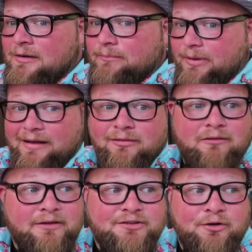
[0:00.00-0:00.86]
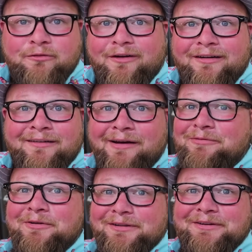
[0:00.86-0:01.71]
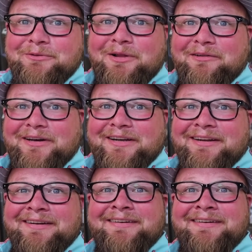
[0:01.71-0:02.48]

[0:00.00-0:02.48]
but I love it so far. I really do love it.